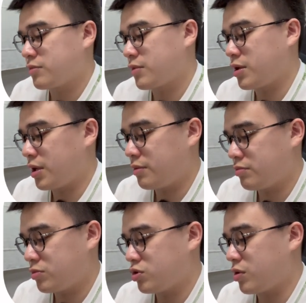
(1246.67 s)
Okay,
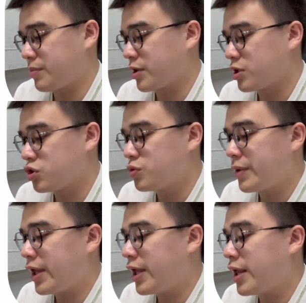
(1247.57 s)
so I'm gonna zoom
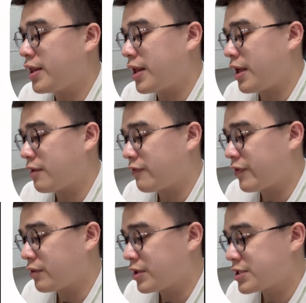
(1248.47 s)
in and
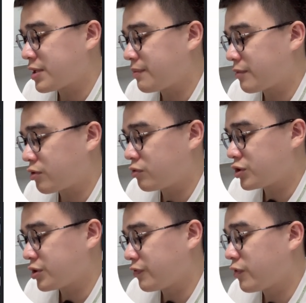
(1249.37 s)
fill in some
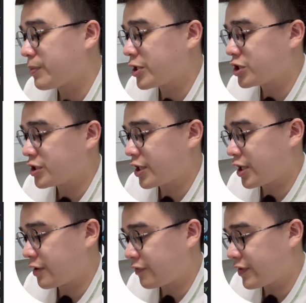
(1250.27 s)
crucial information
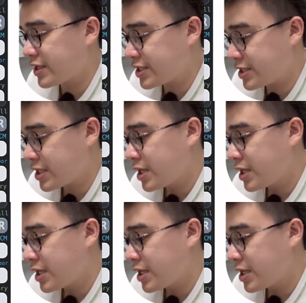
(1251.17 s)
here first.